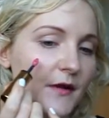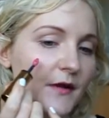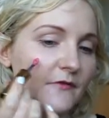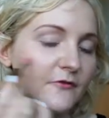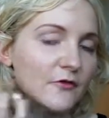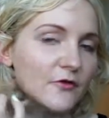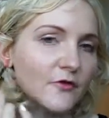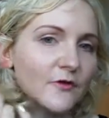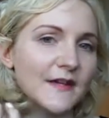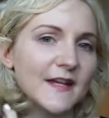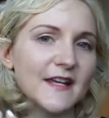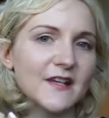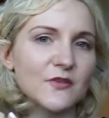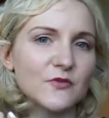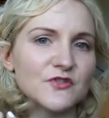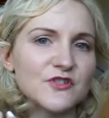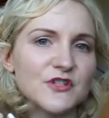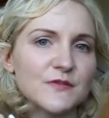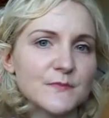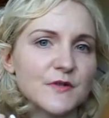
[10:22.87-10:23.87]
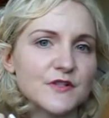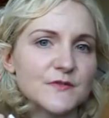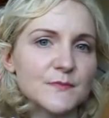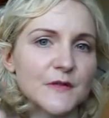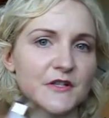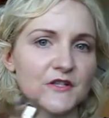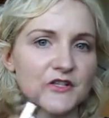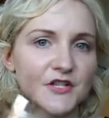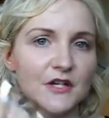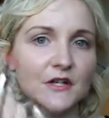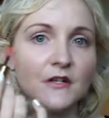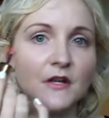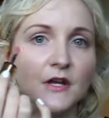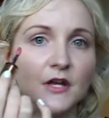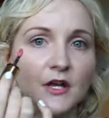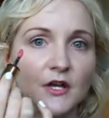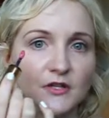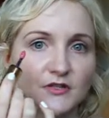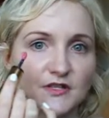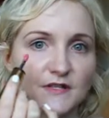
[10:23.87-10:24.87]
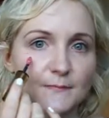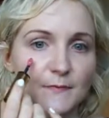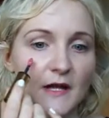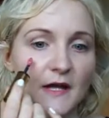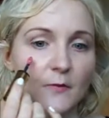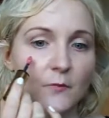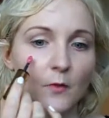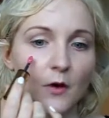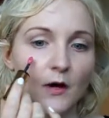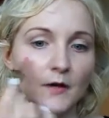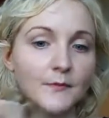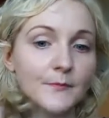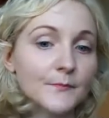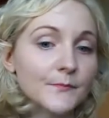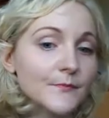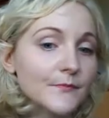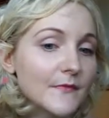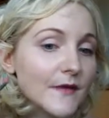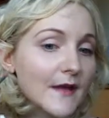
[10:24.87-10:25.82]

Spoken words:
but if you're not keen on too much blusher, just apply 1.